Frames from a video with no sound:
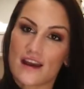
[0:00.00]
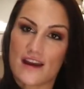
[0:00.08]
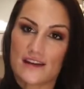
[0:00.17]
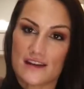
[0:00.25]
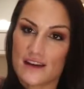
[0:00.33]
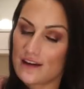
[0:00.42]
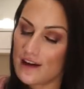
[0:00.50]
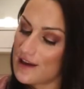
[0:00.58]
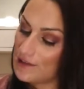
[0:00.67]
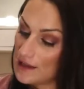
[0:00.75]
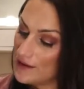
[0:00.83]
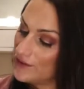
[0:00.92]
idea I
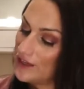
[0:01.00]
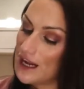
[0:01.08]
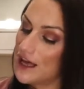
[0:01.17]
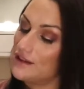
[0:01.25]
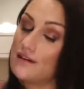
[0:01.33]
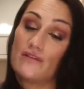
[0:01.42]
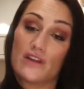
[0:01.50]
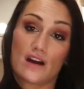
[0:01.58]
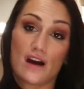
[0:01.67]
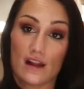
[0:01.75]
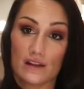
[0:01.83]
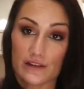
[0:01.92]
love it I love the
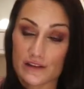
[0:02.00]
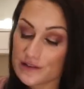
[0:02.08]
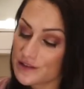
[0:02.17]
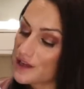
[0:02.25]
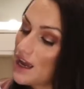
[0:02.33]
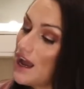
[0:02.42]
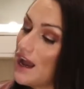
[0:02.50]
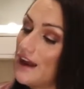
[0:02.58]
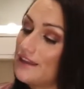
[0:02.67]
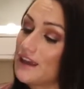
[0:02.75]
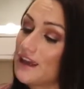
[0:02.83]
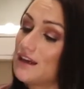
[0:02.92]
colors
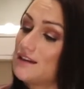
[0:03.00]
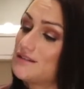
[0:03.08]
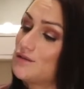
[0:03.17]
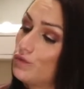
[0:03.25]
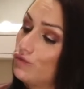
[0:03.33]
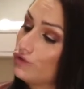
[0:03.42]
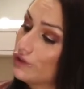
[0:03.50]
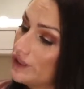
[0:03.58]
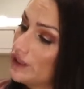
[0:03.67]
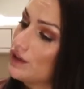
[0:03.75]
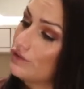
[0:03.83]
I think it is a really